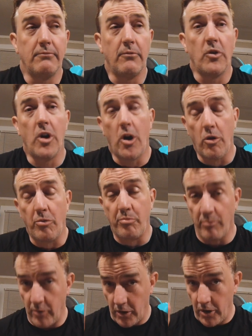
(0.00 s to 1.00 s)

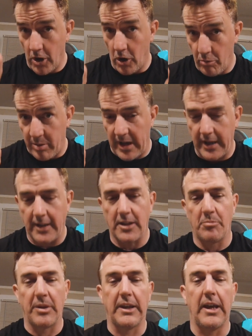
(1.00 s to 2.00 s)
nobody in the
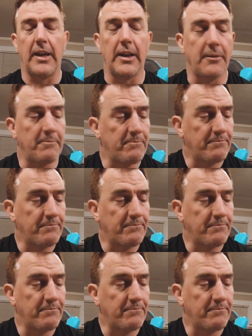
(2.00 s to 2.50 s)
beginning.